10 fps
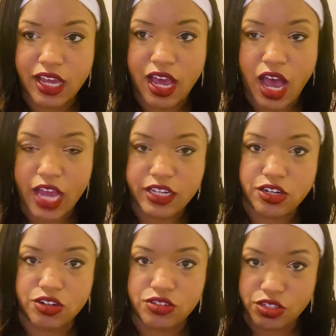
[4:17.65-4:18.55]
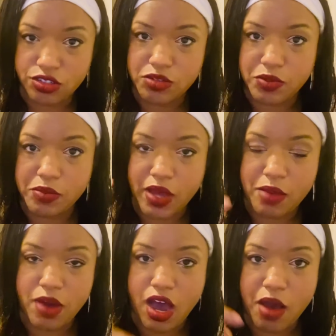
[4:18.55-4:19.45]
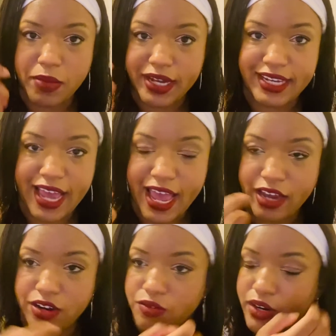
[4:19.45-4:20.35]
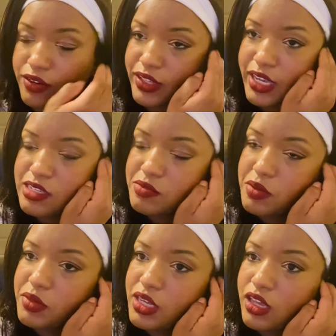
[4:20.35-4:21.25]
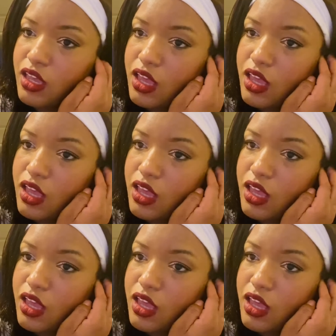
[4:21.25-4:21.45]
I chose you to be my mom, my dad, or whatever the case may be.